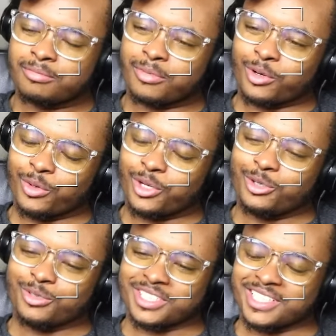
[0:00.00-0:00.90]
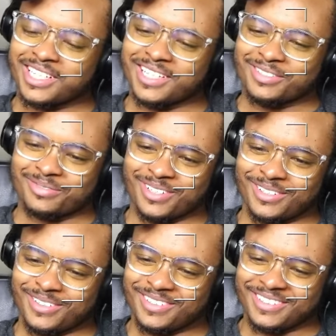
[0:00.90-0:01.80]
Bro, what are you saying,
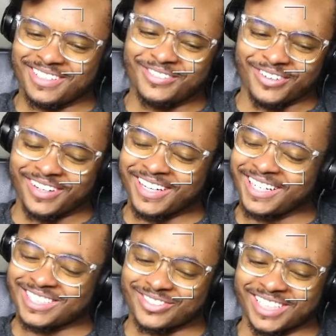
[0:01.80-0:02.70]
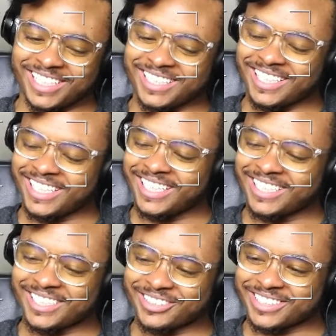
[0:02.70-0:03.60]
bro? Before niggas really get the heat
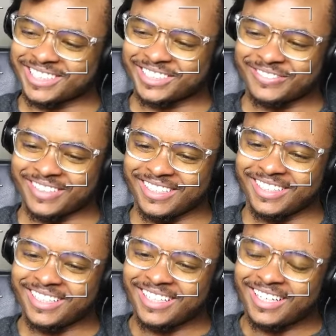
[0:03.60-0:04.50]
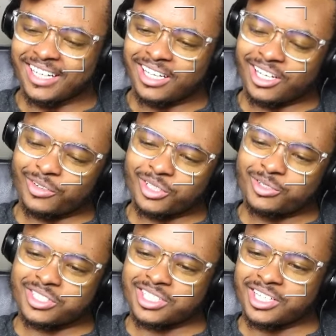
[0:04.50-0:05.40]
in your shit, bro. Like, what are you
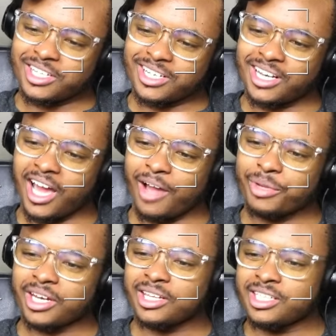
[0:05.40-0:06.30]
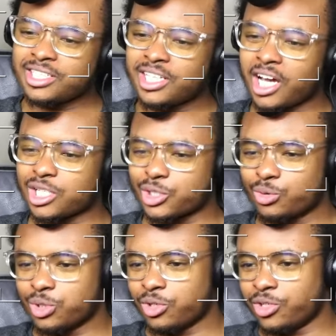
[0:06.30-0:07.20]
saying? Nah, I mean, at least he got
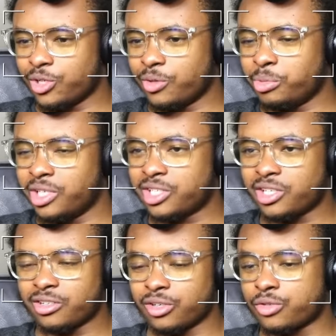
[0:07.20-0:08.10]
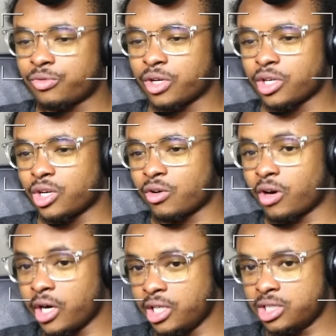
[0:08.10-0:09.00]
shoes on, though. But his hair looks fucking
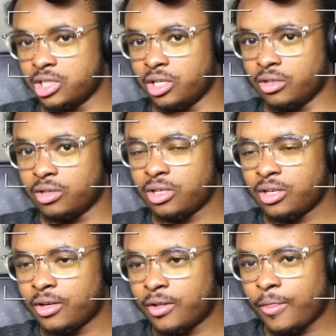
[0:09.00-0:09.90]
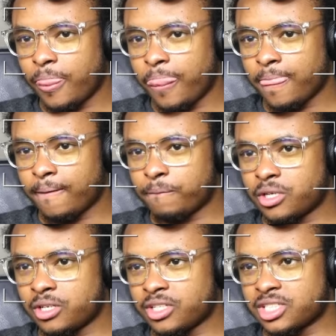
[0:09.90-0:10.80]
crazy, though. You
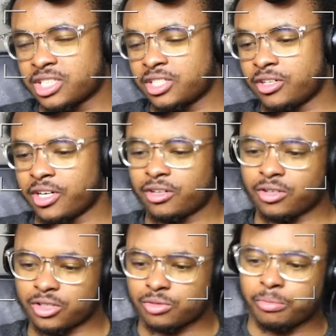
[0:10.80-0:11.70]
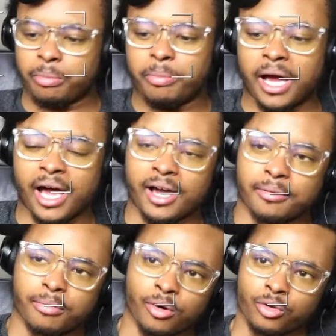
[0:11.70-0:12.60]
know what I'm saying? Your hair looks
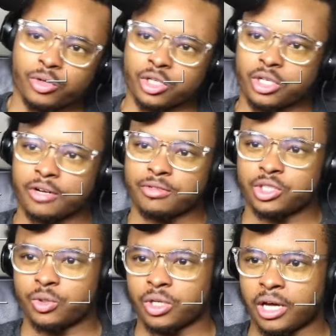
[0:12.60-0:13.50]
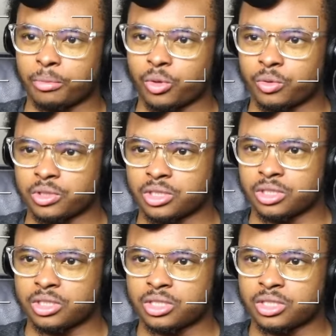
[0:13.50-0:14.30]
bad, bro. You could definitely do a lot more with this.